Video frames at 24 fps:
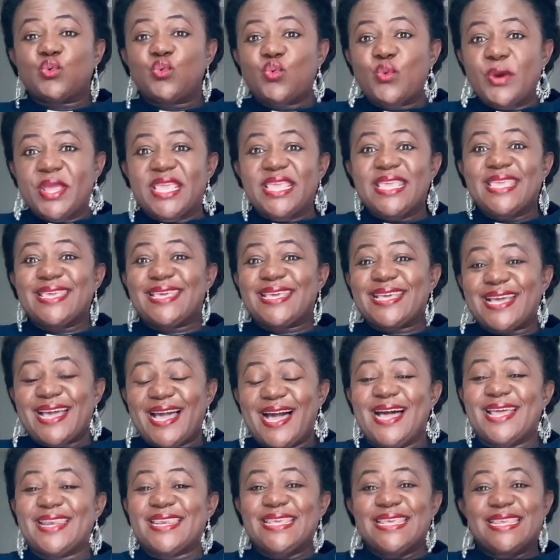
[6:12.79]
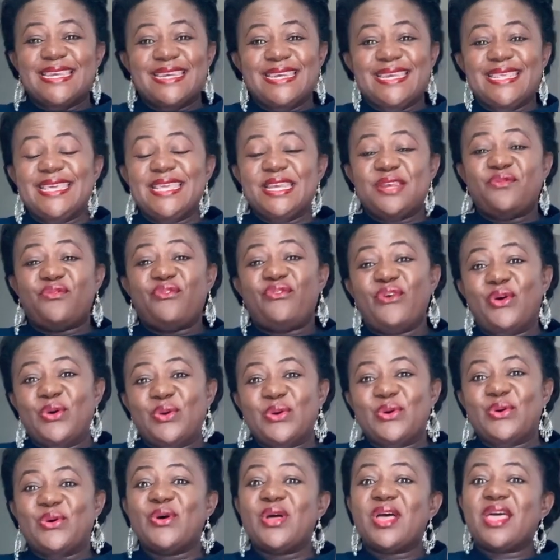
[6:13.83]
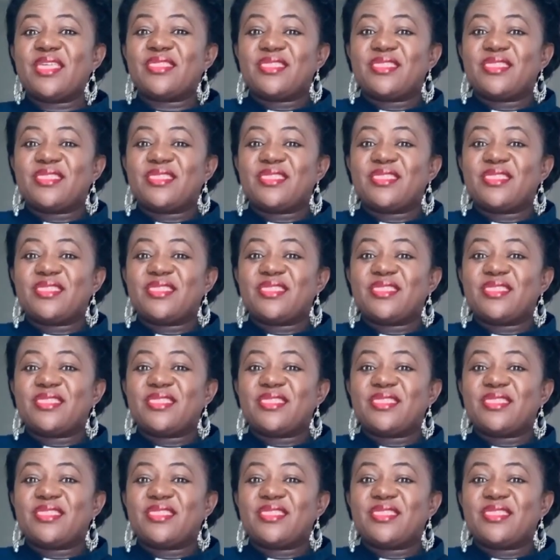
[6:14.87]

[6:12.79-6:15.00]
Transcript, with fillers: we can indeed follow